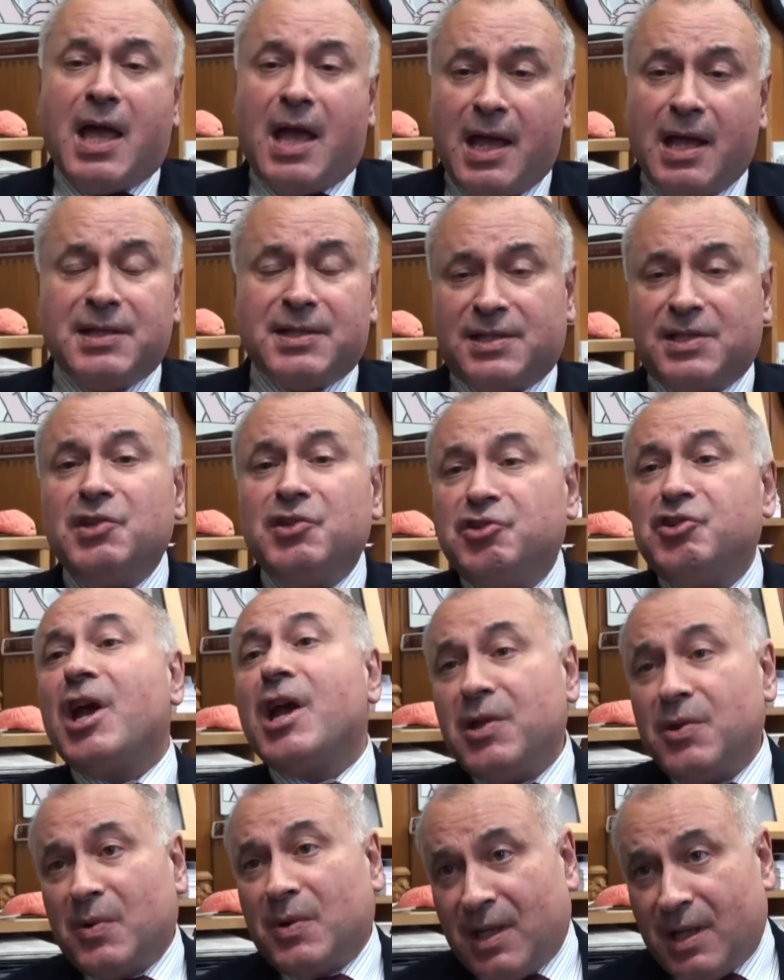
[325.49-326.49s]
It's
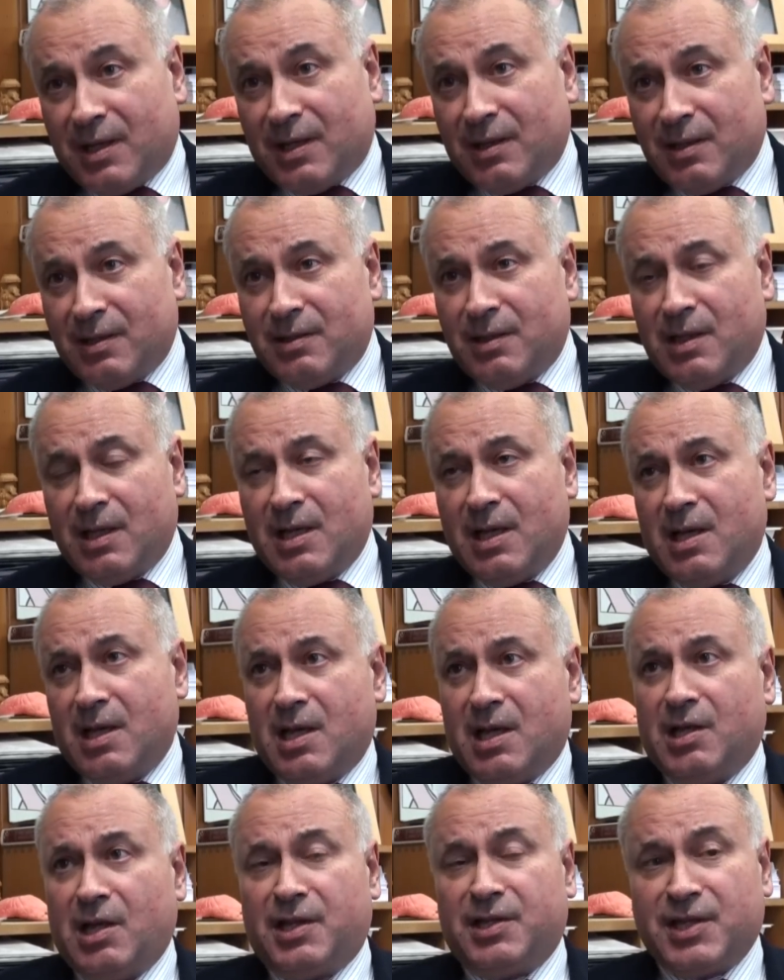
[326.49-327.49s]
genuinely, uh,
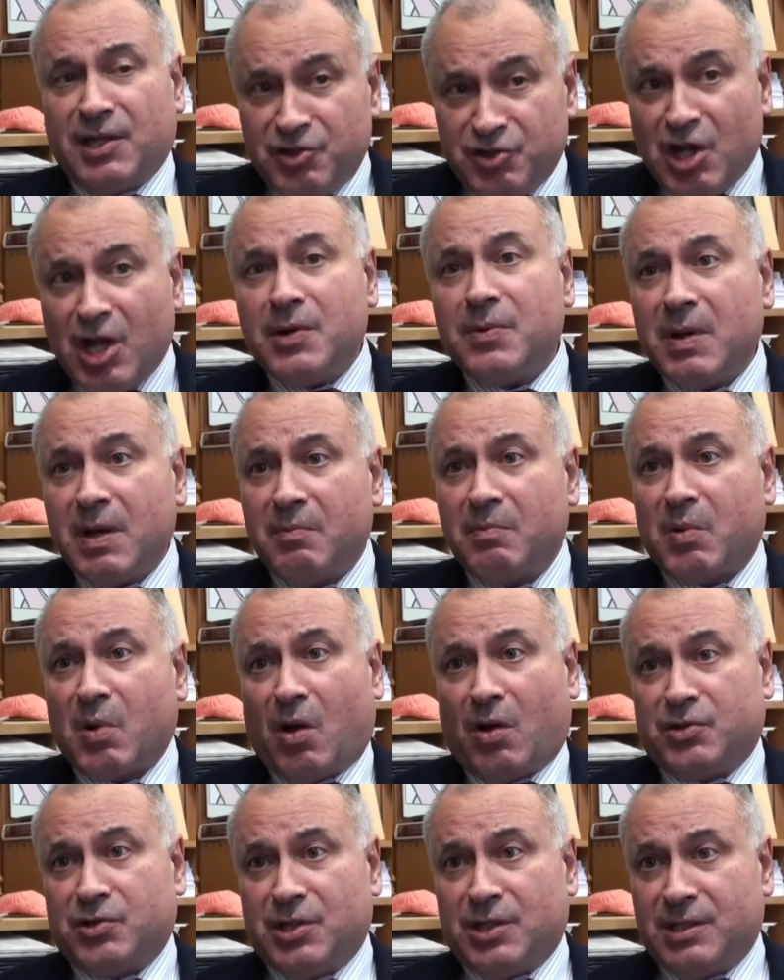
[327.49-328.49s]
it's a genuine
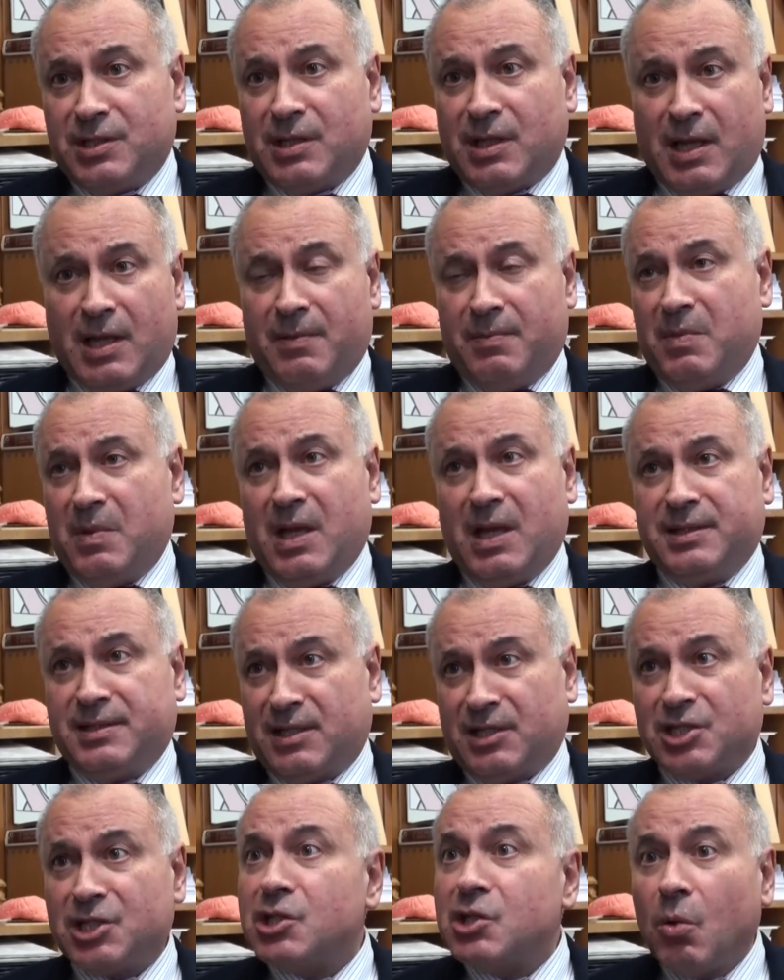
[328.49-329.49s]
project. Um, it's
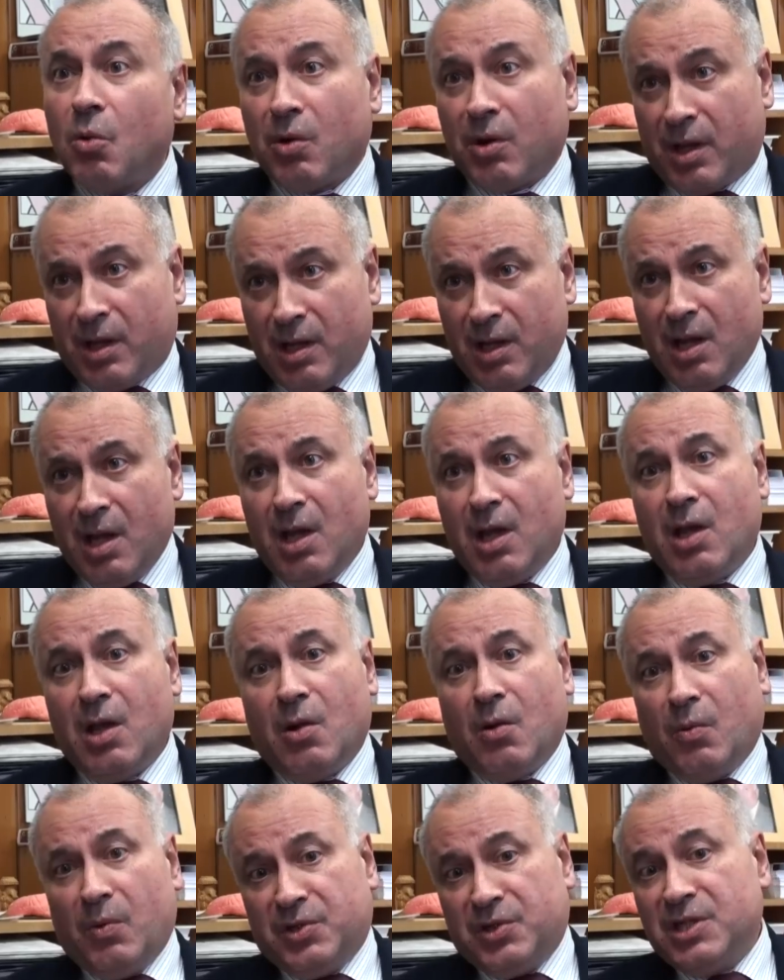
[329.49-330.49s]
a story
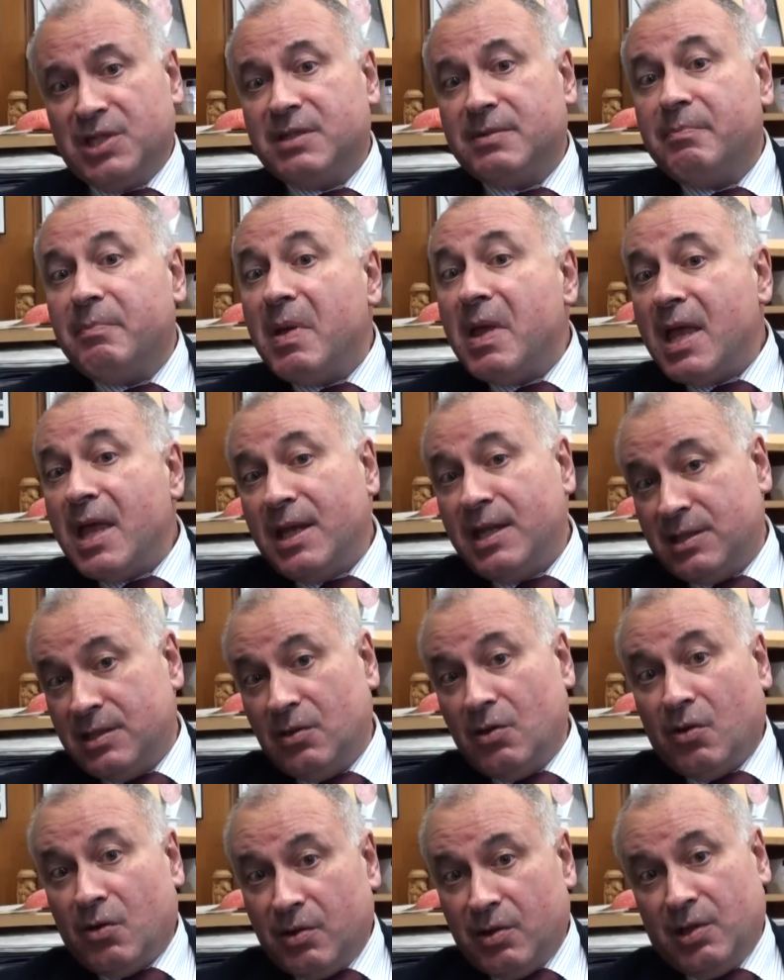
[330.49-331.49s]
which is based
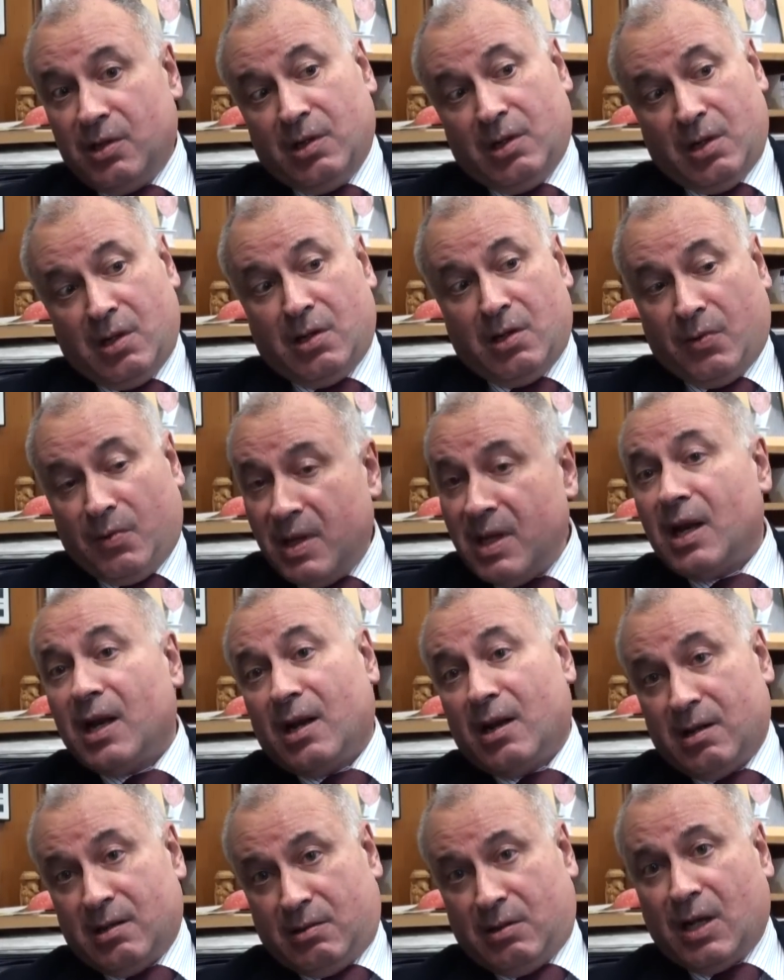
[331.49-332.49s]
on
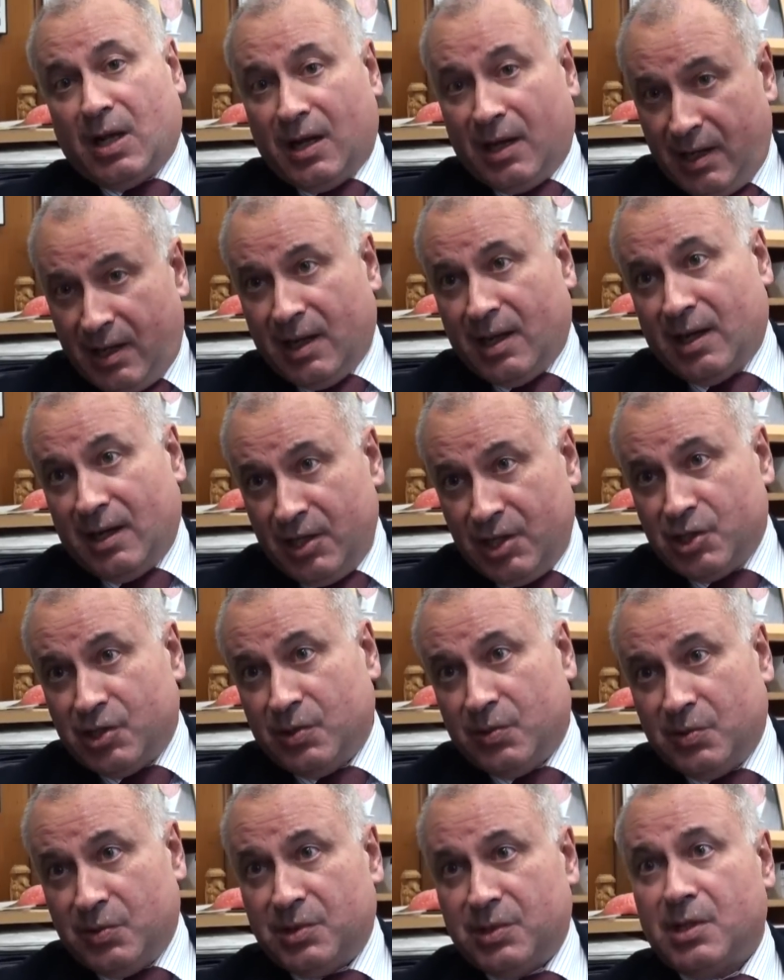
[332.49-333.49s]
real clinical
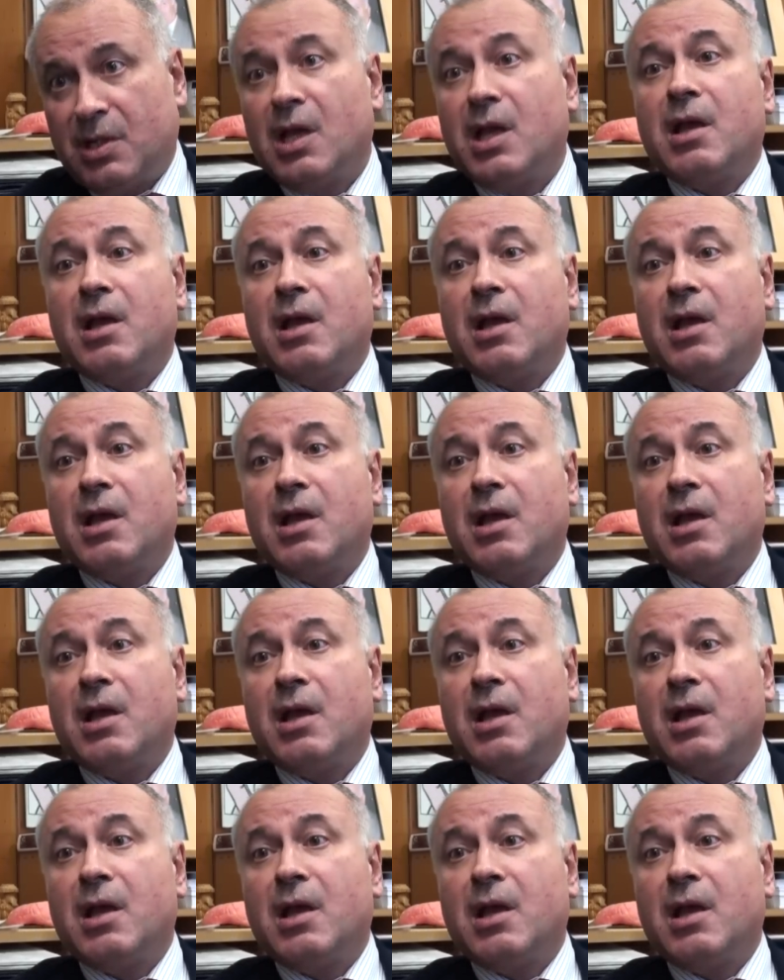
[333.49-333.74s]
issues,